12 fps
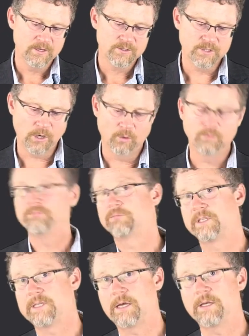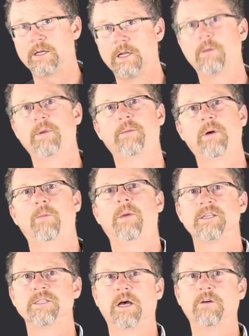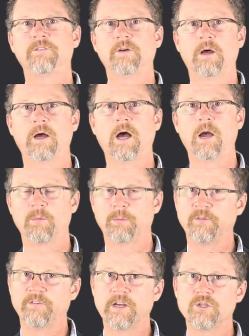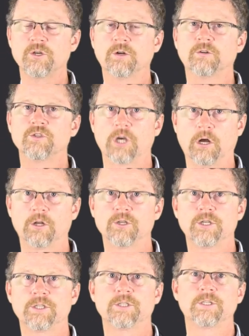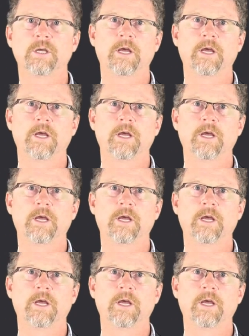So to tell you a little bit about myself, I'm a professional geologist,